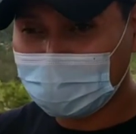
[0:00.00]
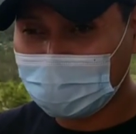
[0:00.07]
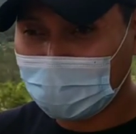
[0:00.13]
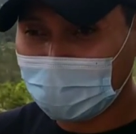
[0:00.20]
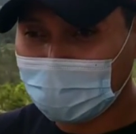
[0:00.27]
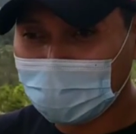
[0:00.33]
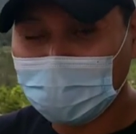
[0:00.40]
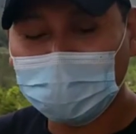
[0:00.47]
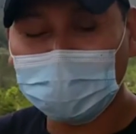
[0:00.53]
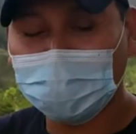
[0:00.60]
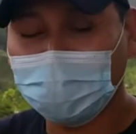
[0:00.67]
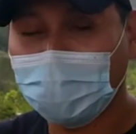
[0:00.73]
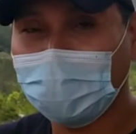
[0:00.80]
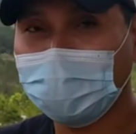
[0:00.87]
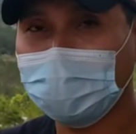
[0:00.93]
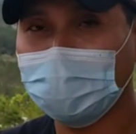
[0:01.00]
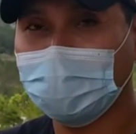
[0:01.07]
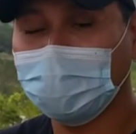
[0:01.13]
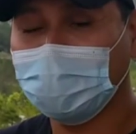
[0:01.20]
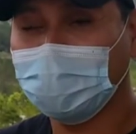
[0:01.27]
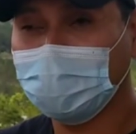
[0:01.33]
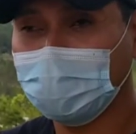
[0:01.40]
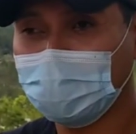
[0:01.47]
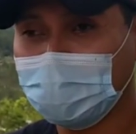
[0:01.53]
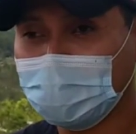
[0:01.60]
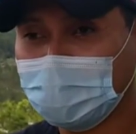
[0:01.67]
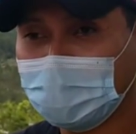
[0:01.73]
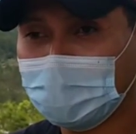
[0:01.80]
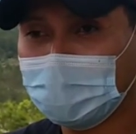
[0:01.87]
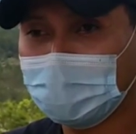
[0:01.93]
inspiration,
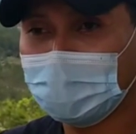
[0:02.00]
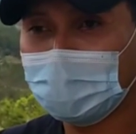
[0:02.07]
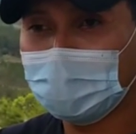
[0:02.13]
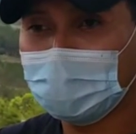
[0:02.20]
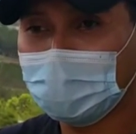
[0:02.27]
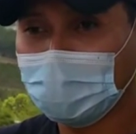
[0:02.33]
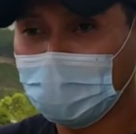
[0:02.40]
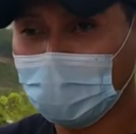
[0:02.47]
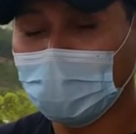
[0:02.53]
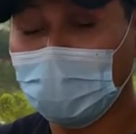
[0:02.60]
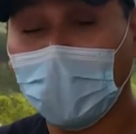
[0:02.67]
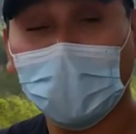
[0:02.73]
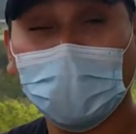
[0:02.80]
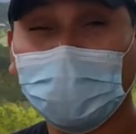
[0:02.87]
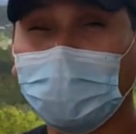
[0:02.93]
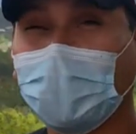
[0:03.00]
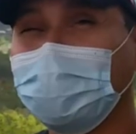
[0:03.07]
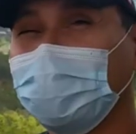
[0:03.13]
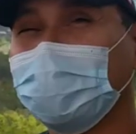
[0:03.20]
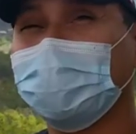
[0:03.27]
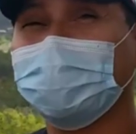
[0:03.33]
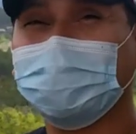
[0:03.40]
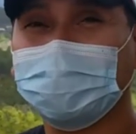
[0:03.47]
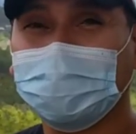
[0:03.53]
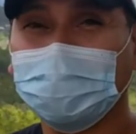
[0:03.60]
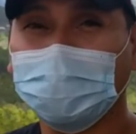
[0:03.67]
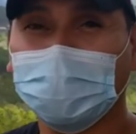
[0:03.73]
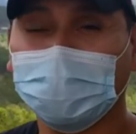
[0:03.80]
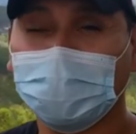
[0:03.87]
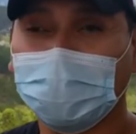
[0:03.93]
well, one of my biggest
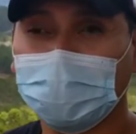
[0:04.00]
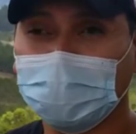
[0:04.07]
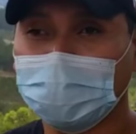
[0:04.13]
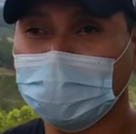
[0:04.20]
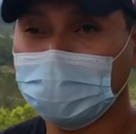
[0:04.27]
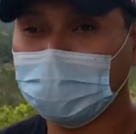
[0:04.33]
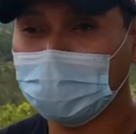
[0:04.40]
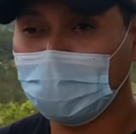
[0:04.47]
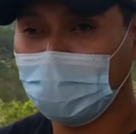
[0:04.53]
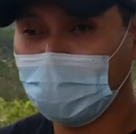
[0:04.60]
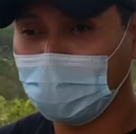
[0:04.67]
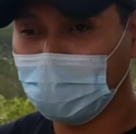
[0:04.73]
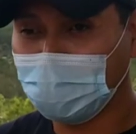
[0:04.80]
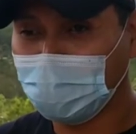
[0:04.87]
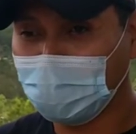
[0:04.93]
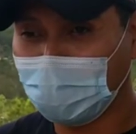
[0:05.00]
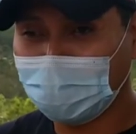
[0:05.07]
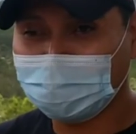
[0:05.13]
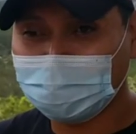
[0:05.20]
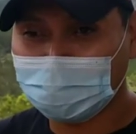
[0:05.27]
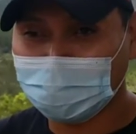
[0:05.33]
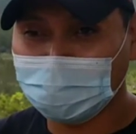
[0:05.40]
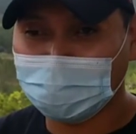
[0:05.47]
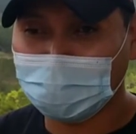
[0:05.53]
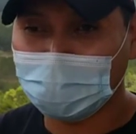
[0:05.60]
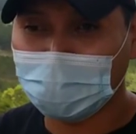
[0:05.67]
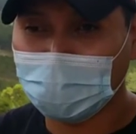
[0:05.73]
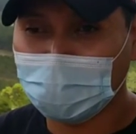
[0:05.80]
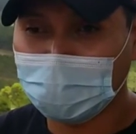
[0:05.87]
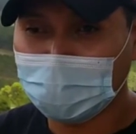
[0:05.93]
inspirations, my
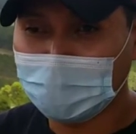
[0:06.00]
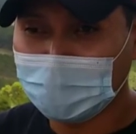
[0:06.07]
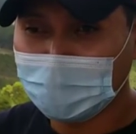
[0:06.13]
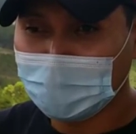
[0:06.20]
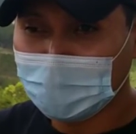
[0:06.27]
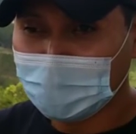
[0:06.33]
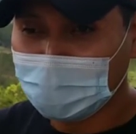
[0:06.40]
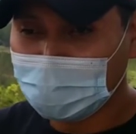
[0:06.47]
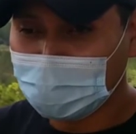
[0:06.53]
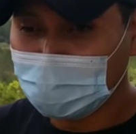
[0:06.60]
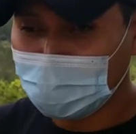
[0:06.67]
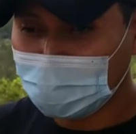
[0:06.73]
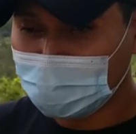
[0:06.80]
sister, she